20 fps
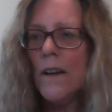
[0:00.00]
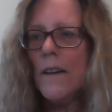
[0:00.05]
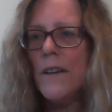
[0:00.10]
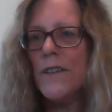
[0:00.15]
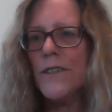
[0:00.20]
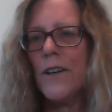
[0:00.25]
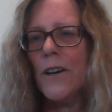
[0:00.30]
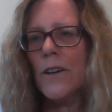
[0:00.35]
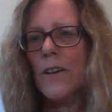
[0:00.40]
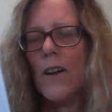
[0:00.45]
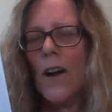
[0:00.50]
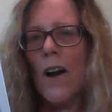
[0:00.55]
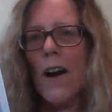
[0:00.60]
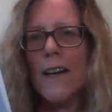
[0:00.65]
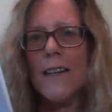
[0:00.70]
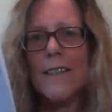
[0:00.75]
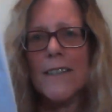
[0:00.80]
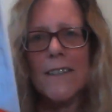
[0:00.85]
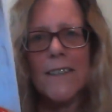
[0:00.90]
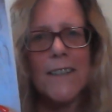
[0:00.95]
So
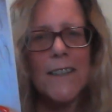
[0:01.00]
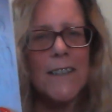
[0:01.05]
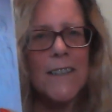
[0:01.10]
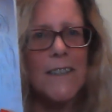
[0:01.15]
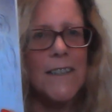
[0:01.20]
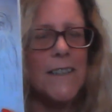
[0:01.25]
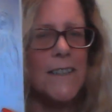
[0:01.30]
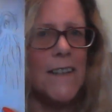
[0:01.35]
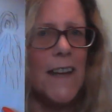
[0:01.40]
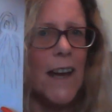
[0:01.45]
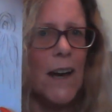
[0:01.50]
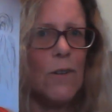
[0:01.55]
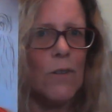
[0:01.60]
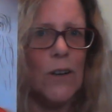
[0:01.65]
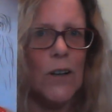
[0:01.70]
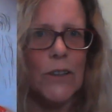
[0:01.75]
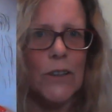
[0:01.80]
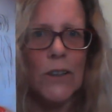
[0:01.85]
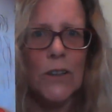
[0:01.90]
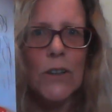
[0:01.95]
guys, this is now
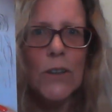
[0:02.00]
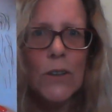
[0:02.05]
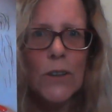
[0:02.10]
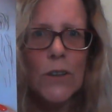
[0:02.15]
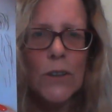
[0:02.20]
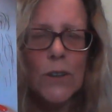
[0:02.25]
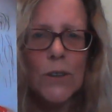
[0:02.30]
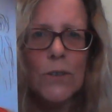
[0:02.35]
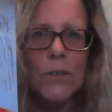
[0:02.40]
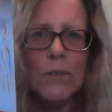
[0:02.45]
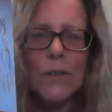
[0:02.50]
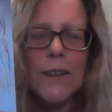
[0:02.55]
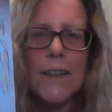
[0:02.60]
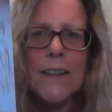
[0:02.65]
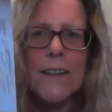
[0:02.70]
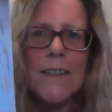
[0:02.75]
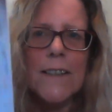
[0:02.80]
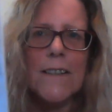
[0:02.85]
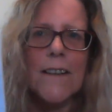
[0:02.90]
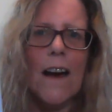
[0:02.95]
on Lulu.
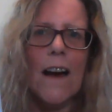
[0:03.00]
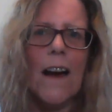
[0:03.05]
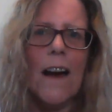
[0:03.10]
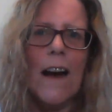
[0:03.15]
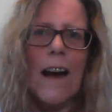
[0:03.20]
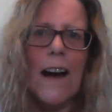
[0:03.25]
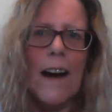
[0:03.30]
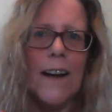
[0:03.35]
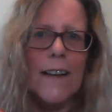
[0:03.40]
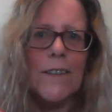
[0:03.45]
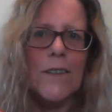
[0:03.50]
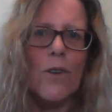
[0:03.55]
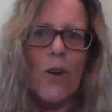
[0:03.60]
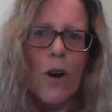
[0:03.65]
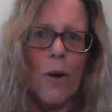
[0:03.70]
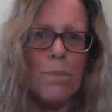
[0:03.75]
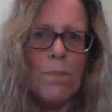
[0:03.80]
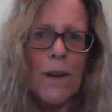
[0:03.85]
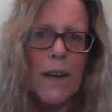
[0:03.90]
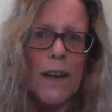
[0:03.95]
It is a hard
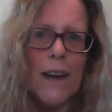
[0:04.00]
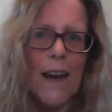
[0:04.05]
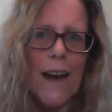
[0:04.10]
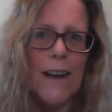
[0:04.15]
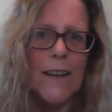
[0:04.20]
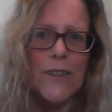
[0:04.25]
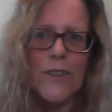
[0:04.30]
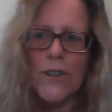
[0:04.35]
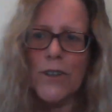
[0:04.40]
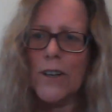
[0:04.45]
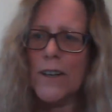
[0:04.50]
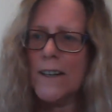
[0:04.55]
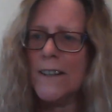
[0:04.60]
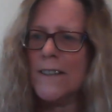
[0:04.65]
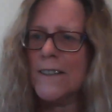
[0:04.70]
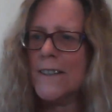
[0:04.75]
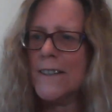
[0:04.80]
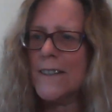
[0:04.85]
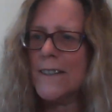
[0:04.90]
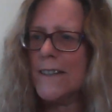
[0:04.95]
copy, as you
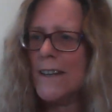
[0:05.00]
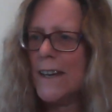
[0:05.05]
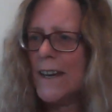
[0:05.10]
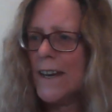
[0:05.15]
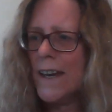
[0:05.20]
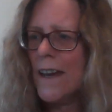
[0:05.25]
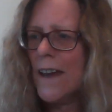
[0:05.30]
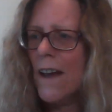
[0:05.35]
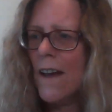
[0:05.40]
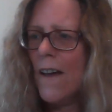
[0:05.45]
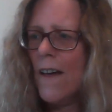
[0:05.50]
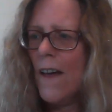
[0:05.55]
can see.